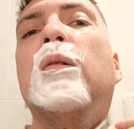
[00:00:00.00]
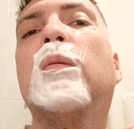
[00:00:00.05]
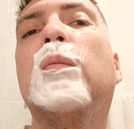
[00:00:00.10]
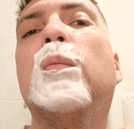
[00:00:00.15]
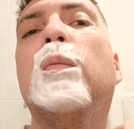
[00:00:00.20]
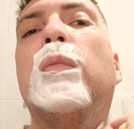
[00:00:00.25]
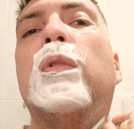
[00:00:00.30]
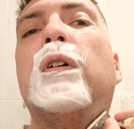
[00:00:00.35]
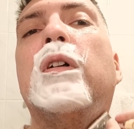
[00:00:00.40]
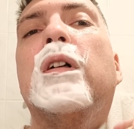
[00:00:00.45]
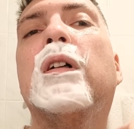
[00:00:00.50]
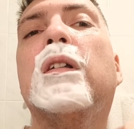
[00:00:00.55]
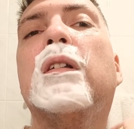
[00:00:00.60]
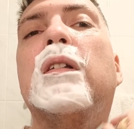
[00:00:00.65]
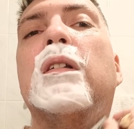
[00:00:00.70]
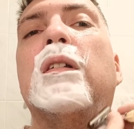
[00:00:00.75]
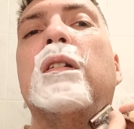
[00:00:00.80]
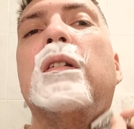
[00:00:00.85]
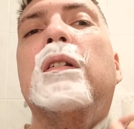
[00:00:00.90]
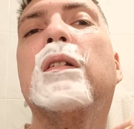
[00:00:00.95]

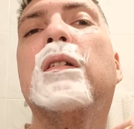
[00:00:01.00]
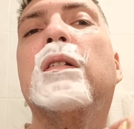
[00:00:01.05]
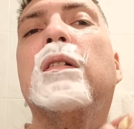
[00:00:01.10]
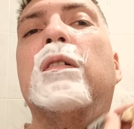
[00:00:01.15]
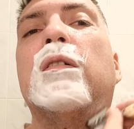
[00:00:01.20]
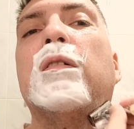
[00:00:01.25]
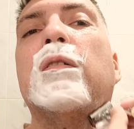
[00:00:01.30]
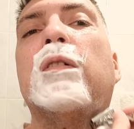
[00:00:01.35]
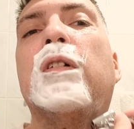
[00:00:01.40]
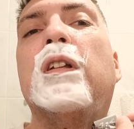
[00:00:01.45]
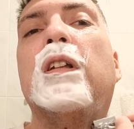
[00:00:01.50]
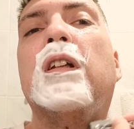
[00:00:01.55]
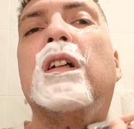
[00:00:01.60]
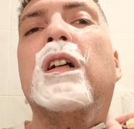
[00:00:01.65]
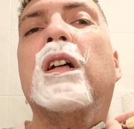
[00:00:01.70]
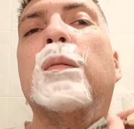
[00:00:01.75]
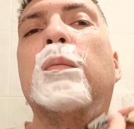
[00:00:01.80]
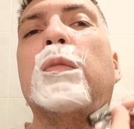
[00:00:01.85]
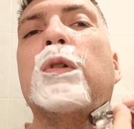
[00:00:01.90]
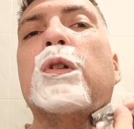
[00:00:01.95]
But when it
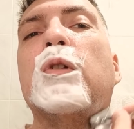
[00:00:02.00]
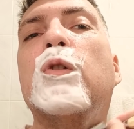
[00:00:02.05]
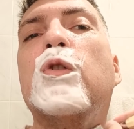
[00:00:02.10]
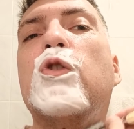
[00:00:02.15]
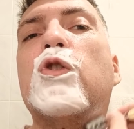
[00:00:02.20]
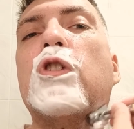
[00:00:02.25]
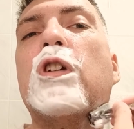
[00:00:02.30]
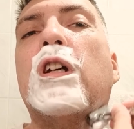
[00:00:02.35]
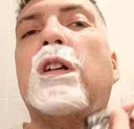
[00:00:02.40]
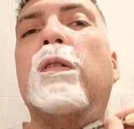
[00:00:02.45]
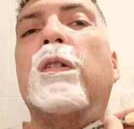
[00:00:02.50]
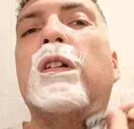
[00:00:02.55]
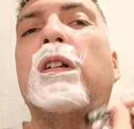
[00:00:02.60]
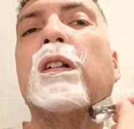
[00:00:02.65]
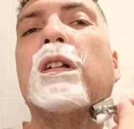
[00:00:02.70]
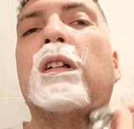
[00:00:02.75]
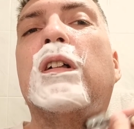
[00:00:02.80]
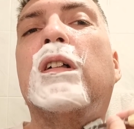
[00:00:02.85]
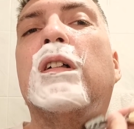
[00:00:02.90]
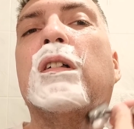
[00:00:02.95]
comes to
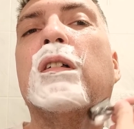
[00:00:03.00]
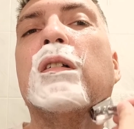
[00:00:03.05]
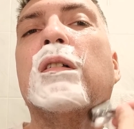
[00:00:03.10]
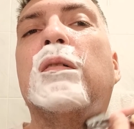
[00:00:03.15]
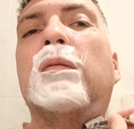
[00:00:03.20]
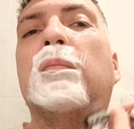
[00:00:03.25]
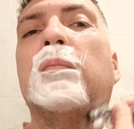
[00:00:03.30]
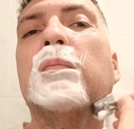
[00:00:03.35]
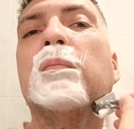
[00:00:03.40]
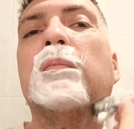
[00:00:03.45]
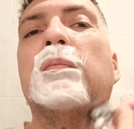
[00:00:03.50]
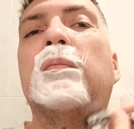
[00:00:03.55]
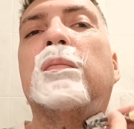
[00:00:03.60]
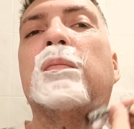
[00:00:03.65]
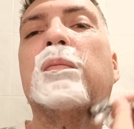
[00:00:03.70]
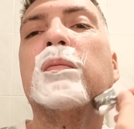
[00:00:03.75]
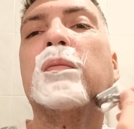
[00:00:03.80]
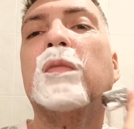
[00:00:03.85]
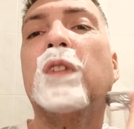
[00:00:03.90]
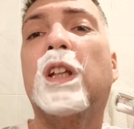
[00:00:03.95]
shaving,
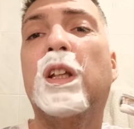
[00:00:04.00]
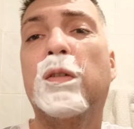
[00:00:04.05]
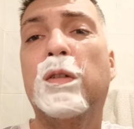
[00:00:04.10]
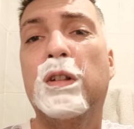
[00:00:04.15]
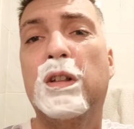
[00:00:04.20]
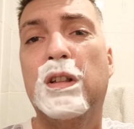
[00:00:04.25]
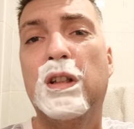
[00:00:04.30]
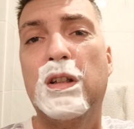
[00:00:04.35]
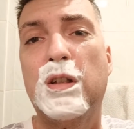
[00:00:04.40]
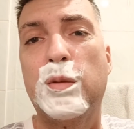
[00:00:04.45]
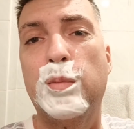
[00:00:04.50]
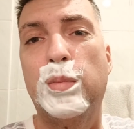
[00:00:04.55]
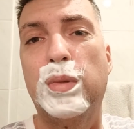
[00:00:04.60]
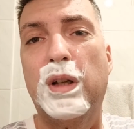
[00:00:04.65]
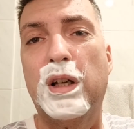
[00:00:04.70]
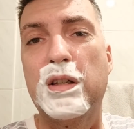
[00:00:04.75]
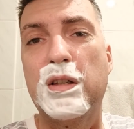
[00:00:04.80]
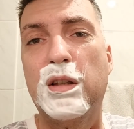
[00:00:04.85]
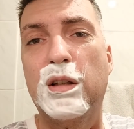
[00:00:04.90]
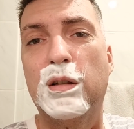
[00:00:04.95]
even this
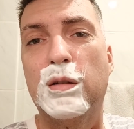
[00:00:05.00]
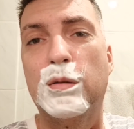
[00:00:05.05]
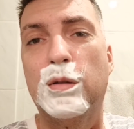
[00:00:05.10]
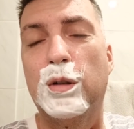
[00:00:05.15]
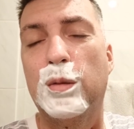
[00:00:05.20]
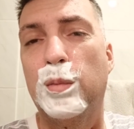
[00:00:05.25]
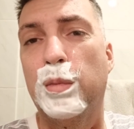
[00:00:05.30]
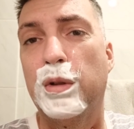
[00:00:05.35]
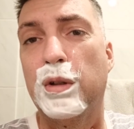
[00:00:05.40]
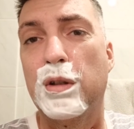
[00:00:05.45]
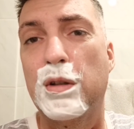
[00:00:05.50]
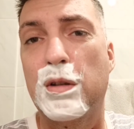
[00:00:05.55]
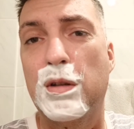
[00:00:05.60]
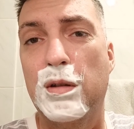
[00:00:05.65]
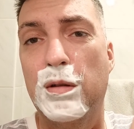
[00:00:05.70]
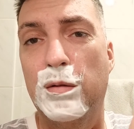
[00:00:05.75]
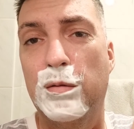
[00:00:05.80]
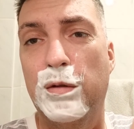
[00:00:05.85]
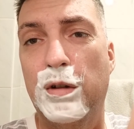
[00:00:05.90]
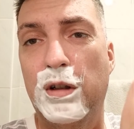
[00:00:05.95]
plastic knob
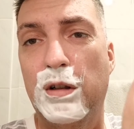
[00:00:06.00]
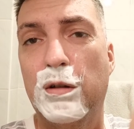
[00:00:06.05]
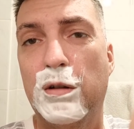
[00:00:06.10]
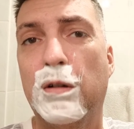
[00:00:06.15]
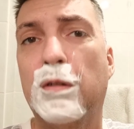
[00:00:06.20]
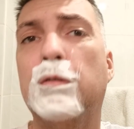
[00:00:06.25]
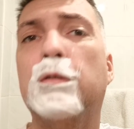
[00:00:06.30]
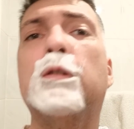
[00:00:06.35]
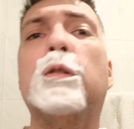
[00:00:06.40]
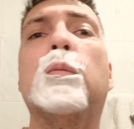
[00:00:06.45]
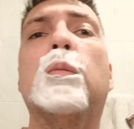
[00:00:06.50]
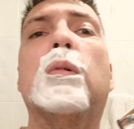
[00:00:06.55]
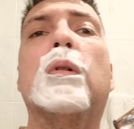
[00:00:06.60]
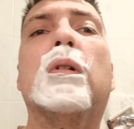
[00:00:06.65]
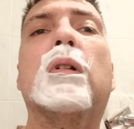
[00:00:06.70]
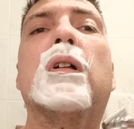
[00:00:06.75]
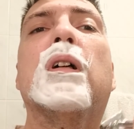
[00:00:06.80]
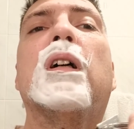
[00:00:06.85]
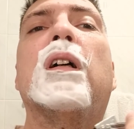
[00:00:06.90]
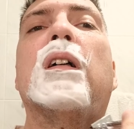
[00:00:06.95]
is very
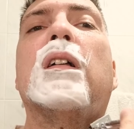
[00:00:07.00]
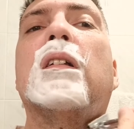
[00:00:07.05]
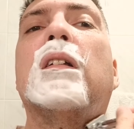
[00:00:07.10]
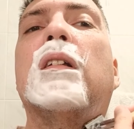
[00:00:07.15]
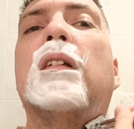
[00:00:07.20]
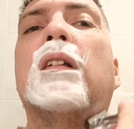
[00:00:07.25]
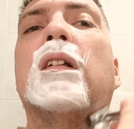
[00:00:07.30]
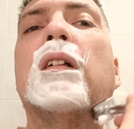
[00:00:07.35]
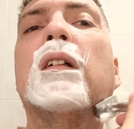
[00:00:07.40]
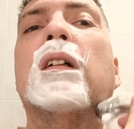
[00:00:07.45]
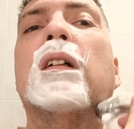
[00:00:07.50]
comfortable and